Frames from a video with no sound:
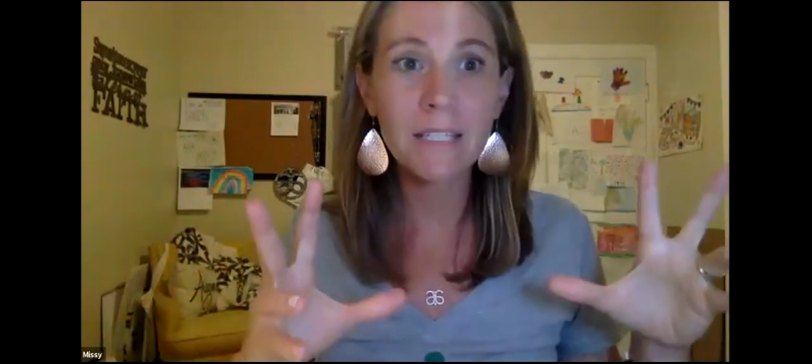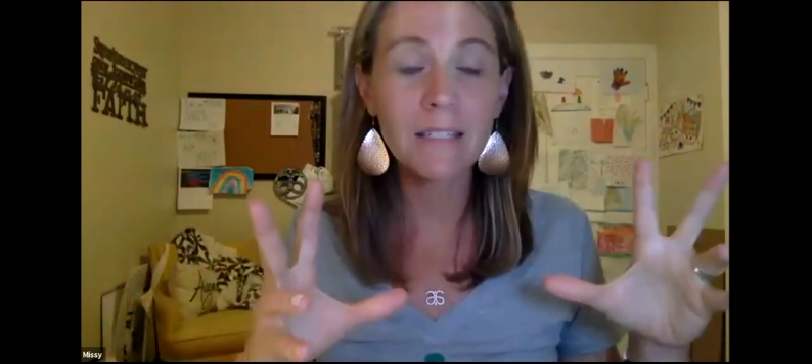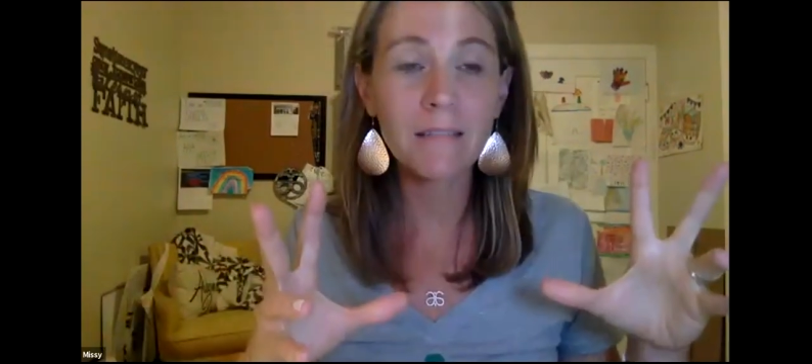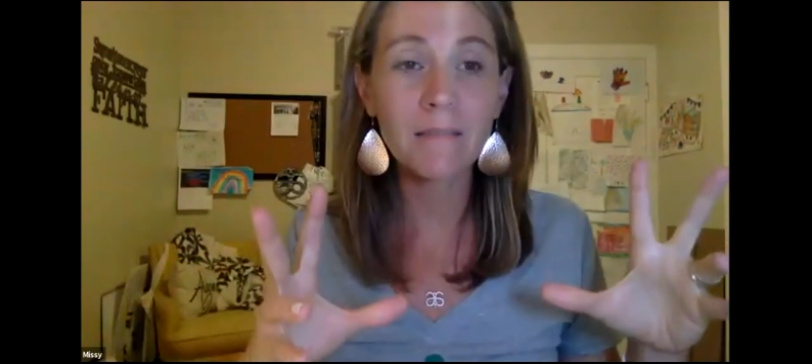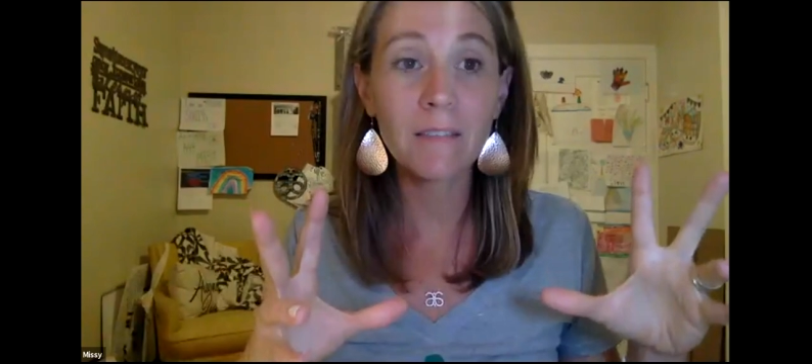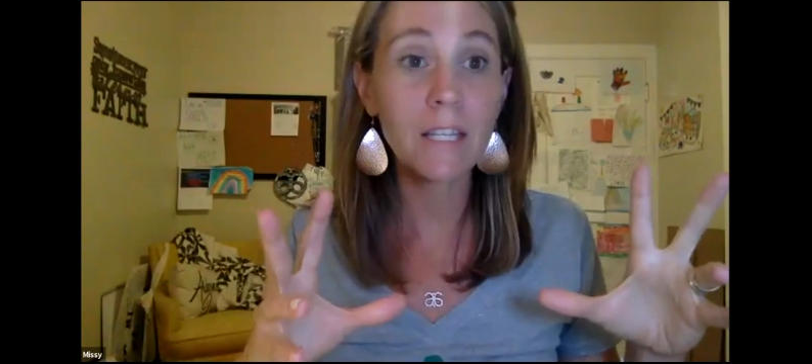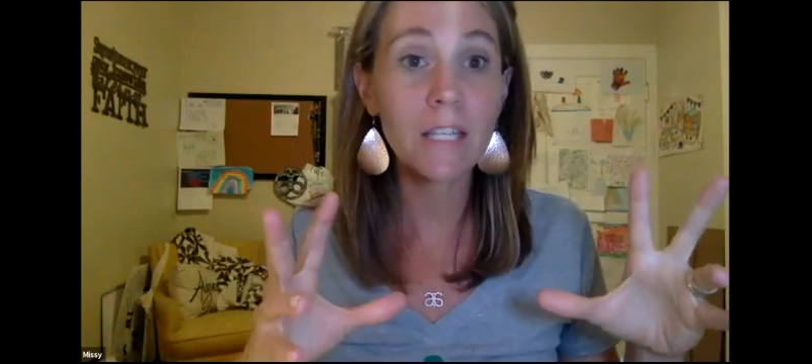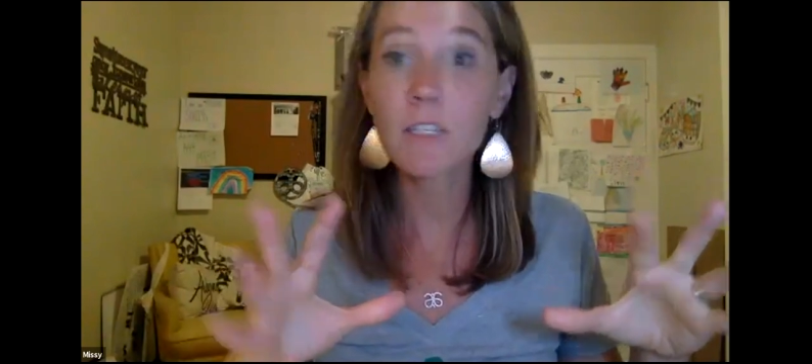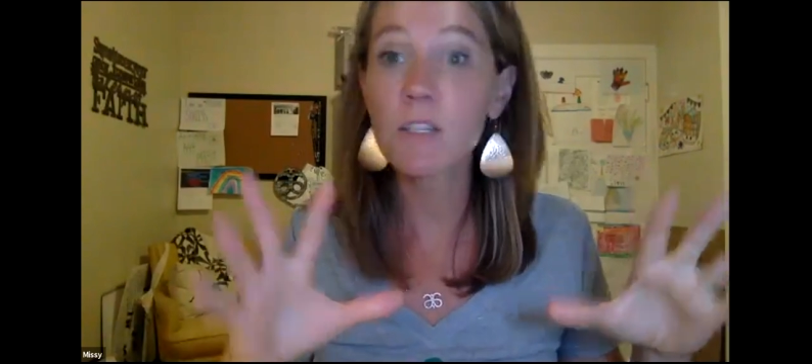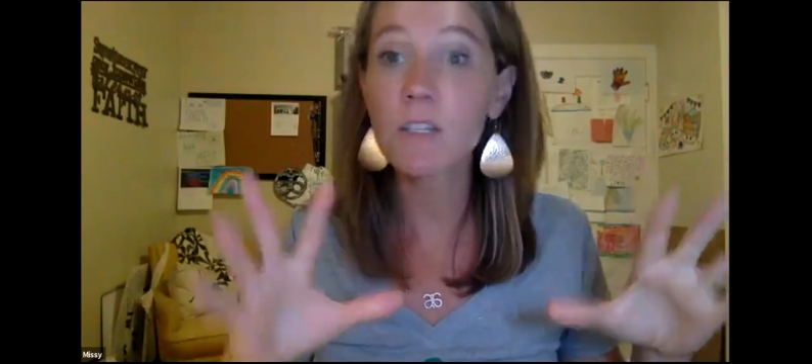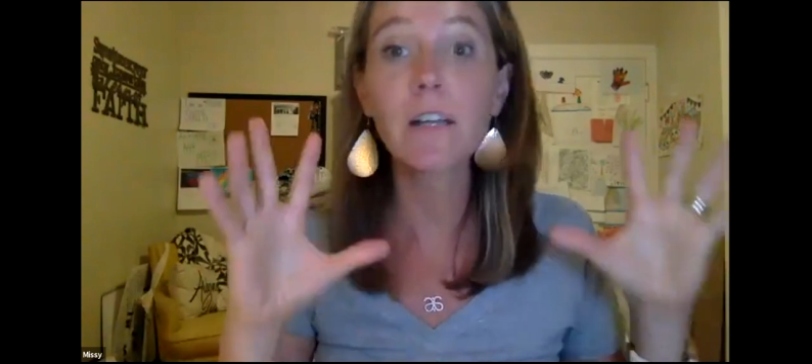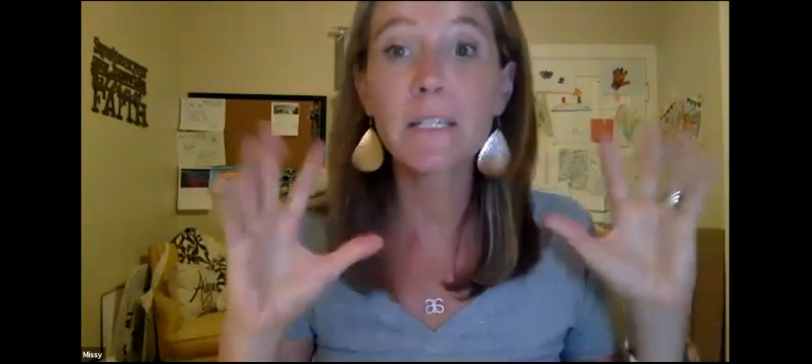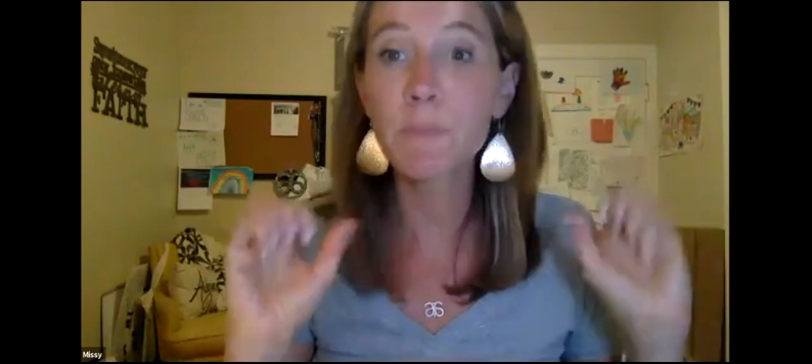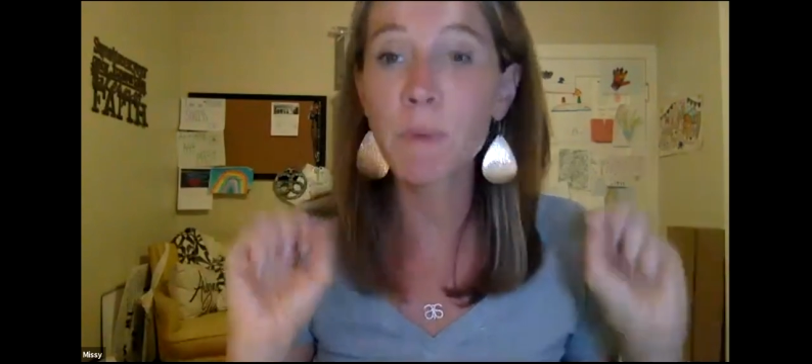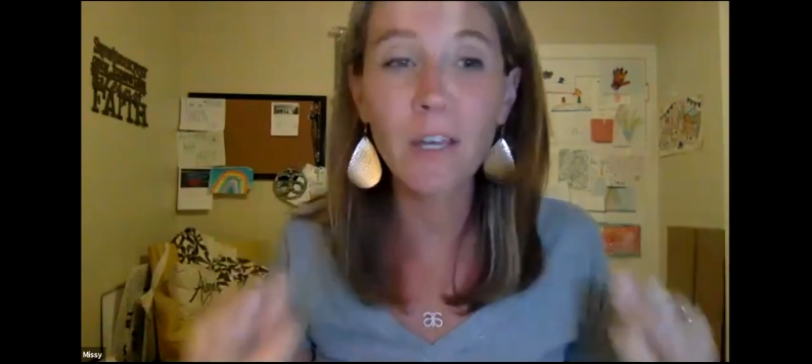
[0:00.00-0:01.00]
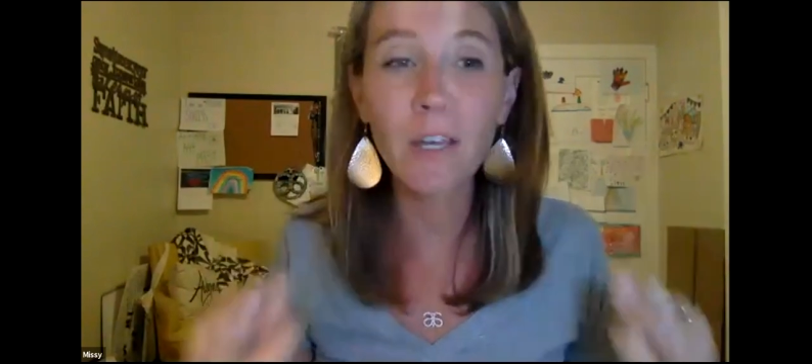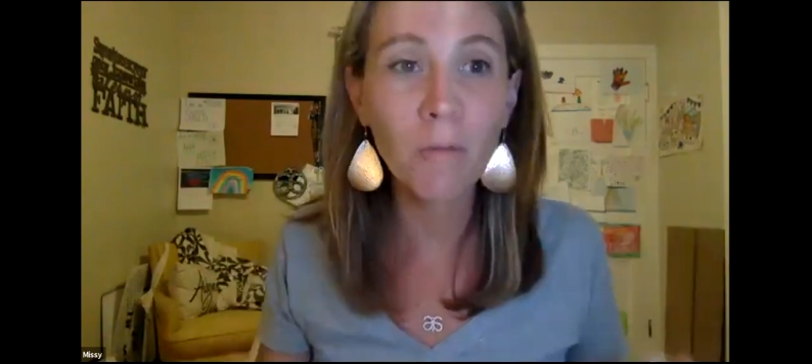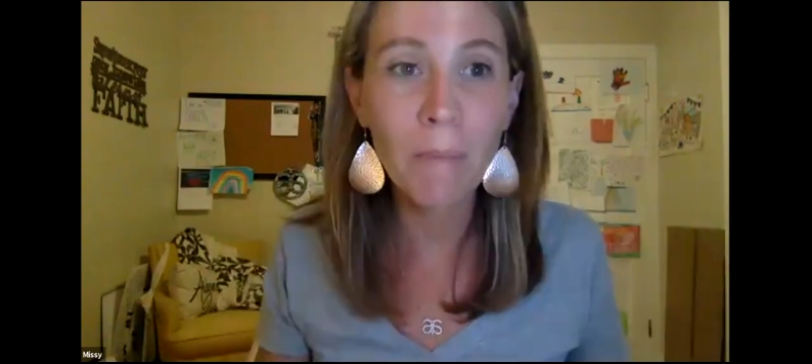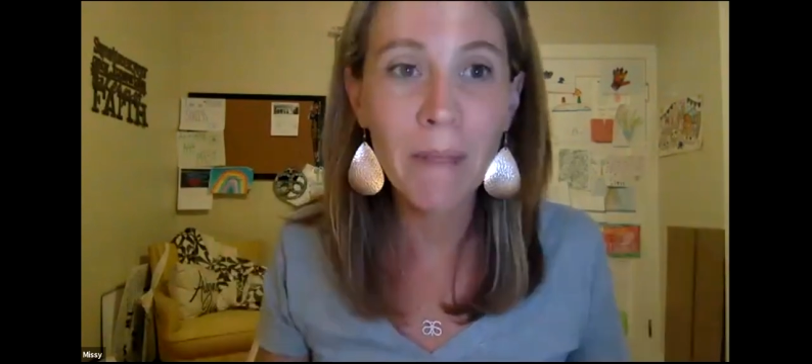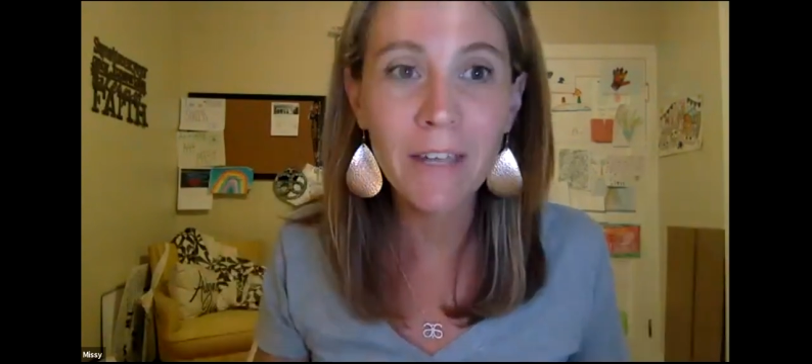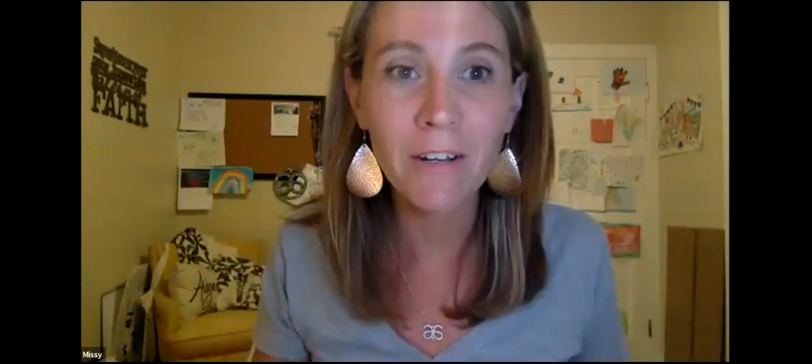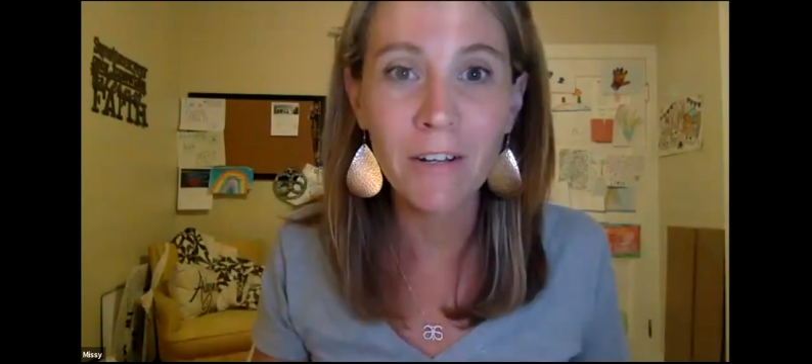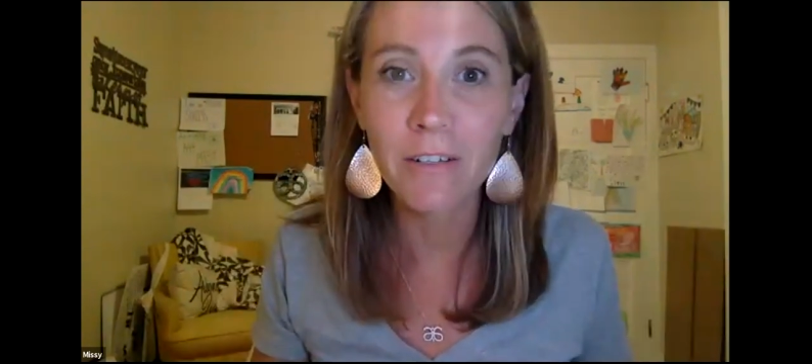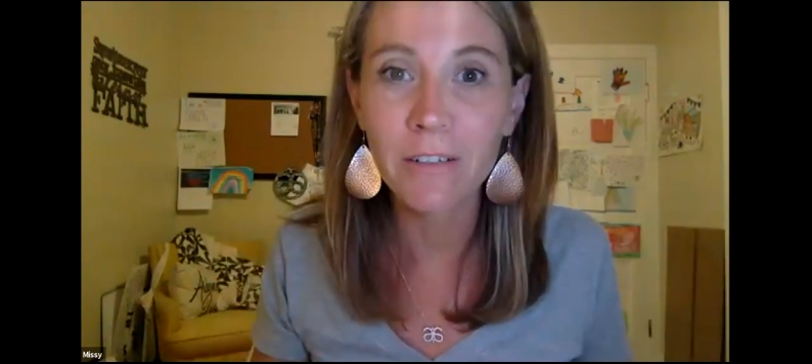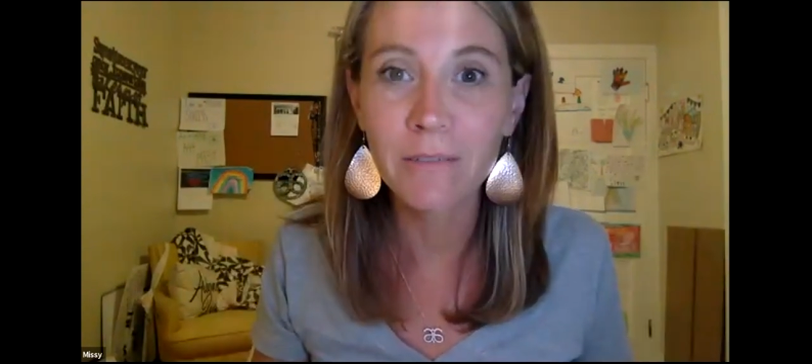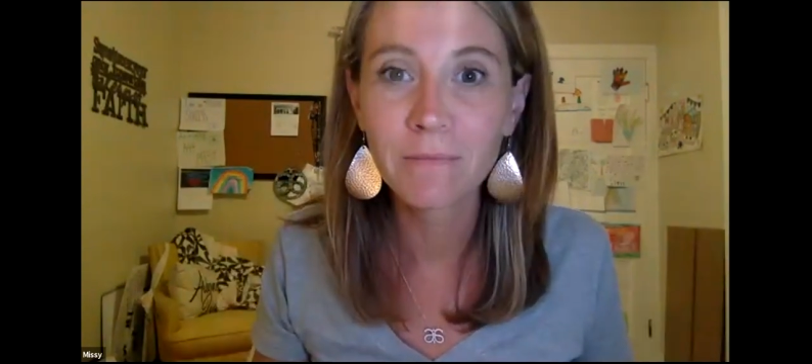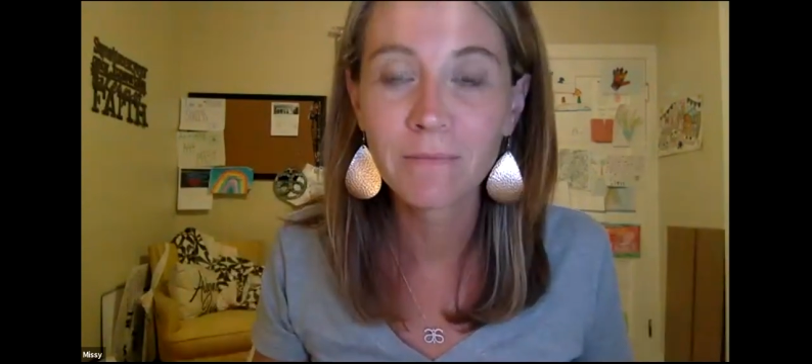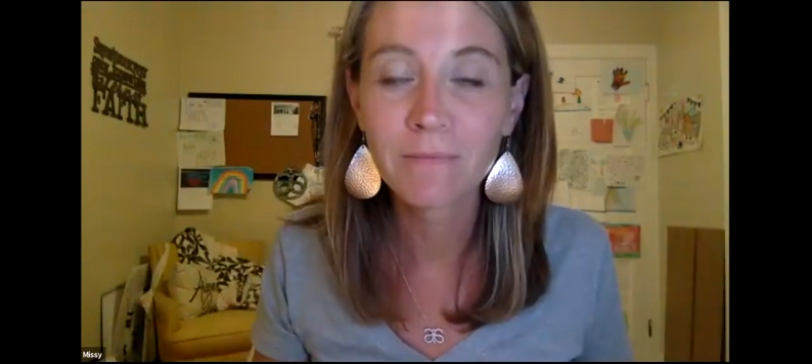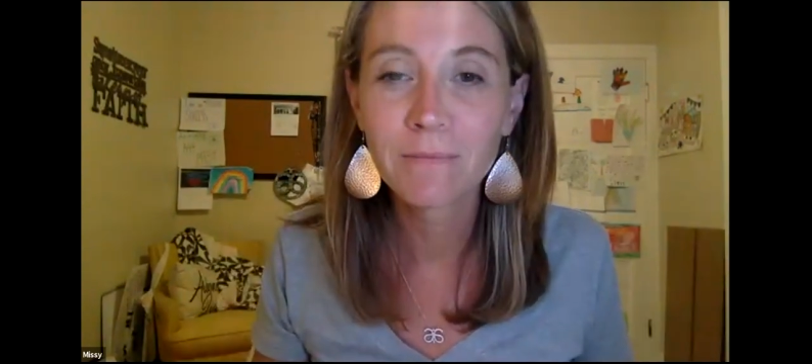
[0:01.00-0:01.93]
the Star Spangled Banner,